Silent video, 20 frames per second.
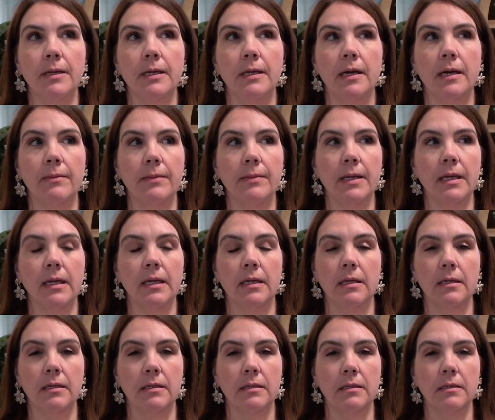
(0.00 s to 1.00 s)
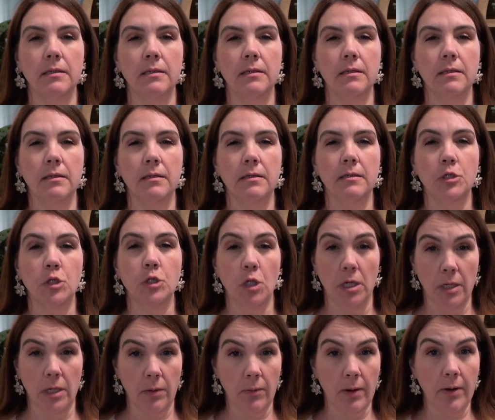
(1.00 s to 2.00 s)
be coming in
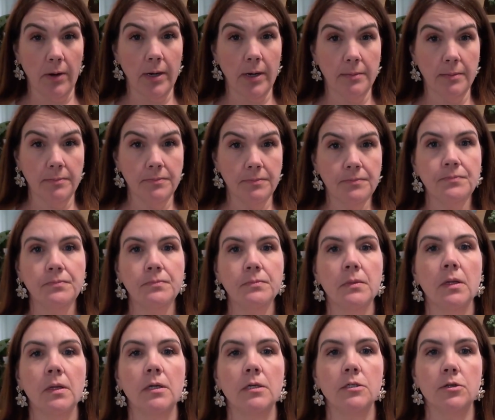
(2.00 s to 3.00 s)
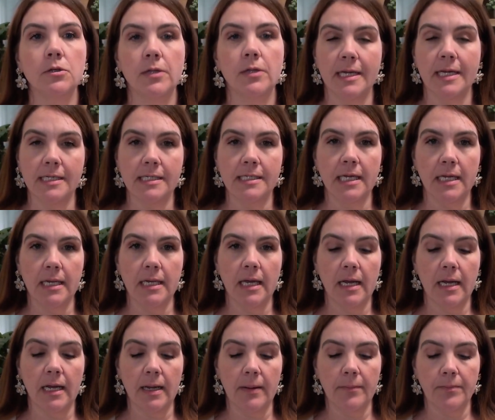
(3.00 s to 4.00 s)
January. So like I said,
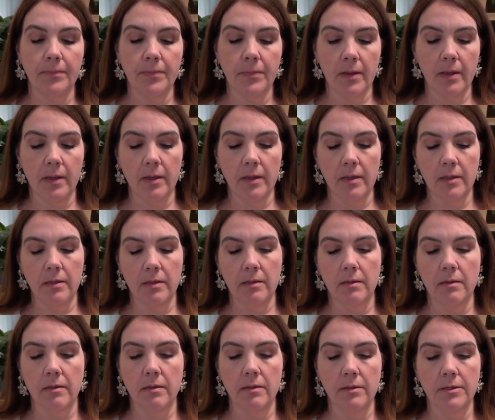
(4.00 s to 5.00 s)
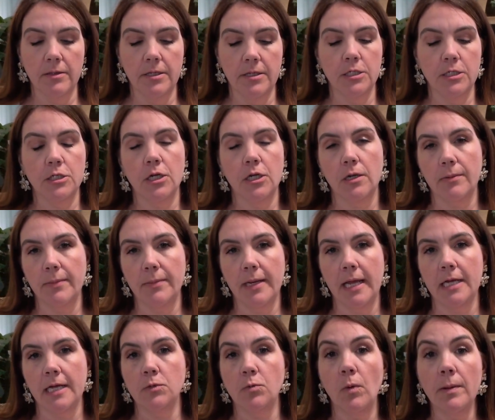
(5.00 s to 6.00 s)
this gentleman
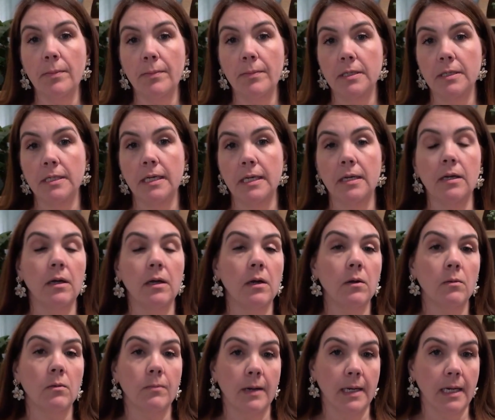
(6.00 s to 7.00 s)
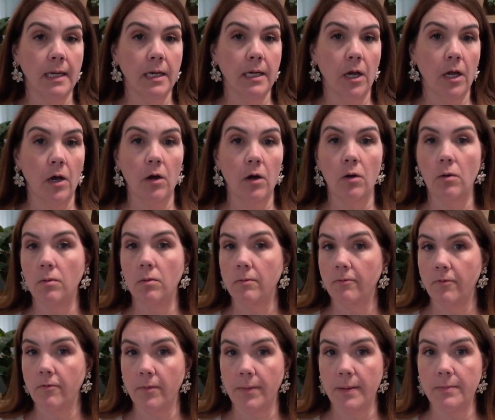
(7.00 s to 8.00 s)
has one building ready to go
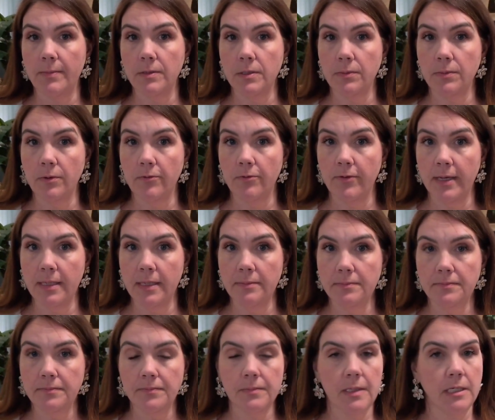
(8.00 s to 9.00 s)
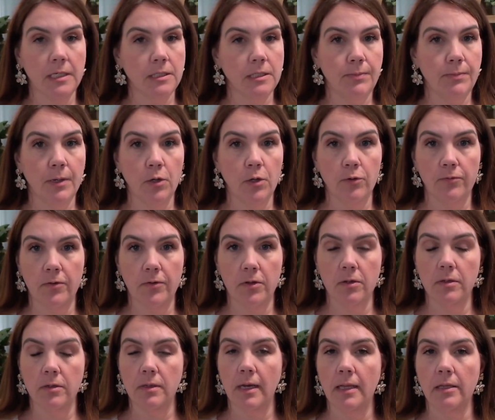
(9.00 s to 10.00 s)
for people to move in. It's
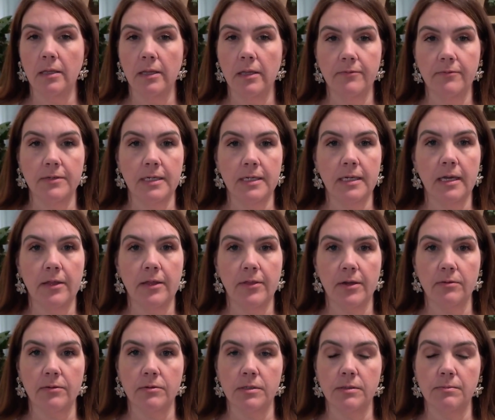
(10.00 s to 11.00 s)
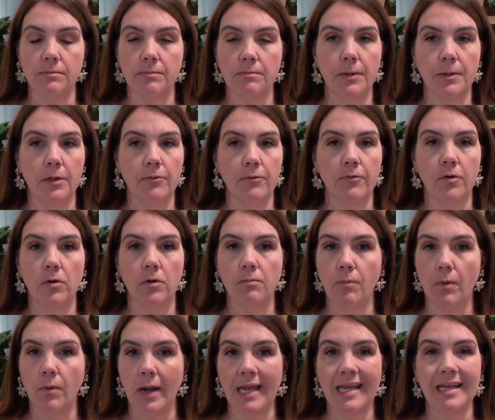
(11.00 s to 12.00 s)
beautiful. I loved it. I thought it was beautiful,
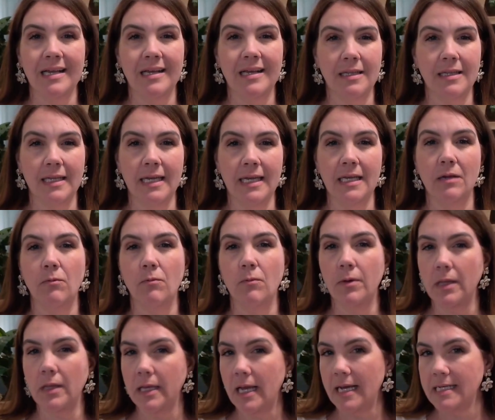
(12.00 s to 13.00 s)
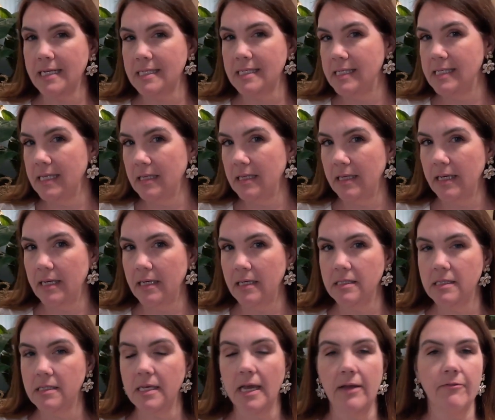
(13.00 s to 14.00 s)
bright, clean, really high
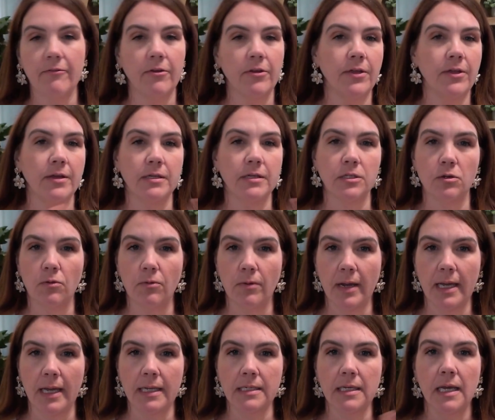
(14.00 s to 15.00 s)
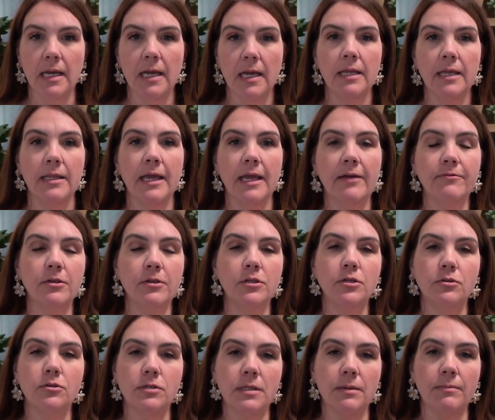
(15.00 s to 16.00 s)
ceilings. Everything is great. They have to
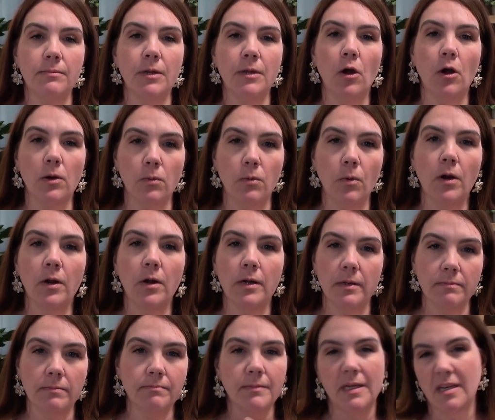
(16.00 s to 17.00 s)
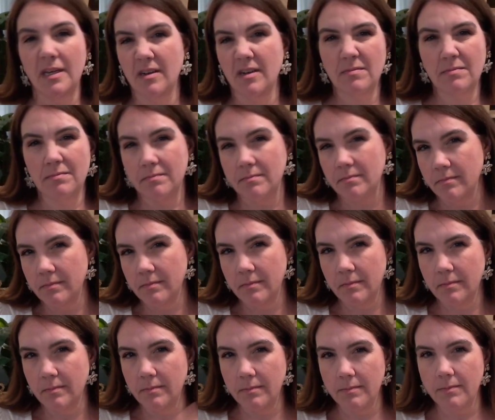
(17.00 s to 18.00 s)
do some yard work,
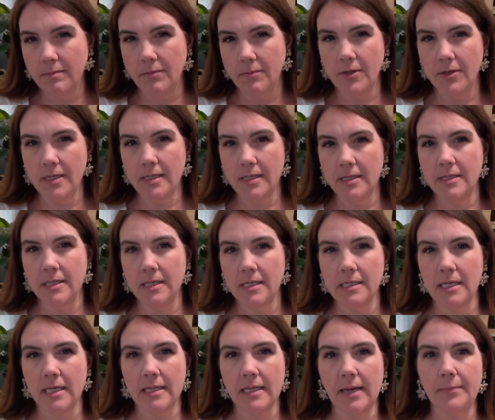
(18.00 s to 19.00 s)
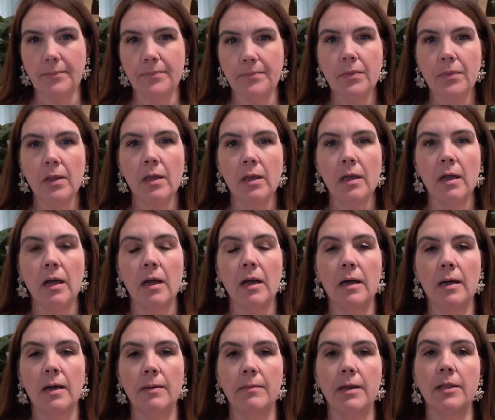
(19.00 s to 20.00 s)
things like that.
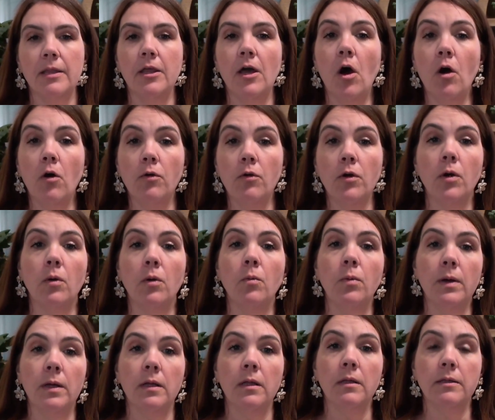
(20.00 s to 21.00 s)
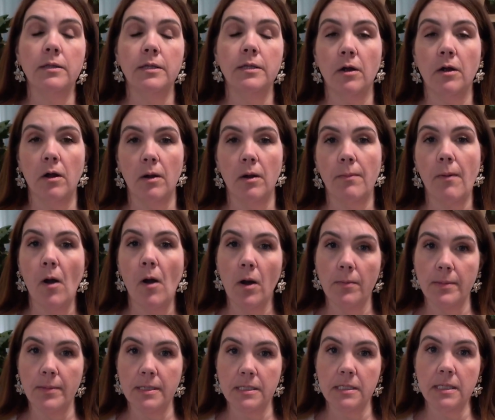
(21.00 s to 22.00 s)
And the owner there are
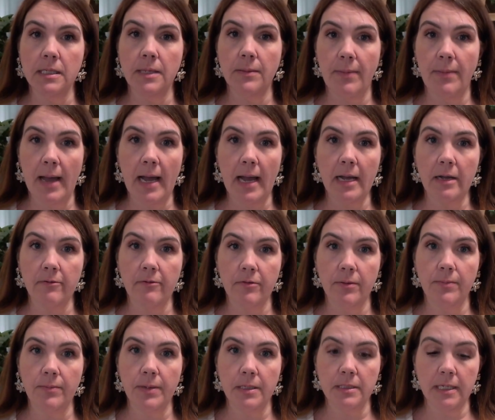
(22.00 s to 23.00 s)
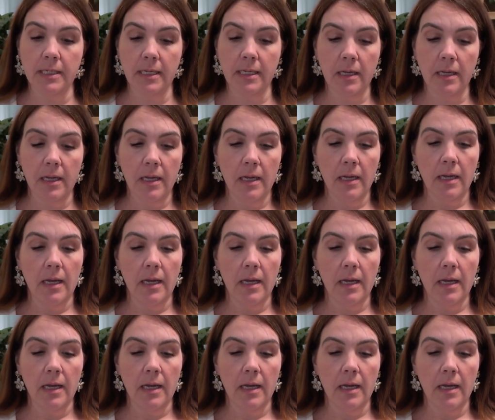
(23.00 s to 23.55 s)
apartments in the back of the building,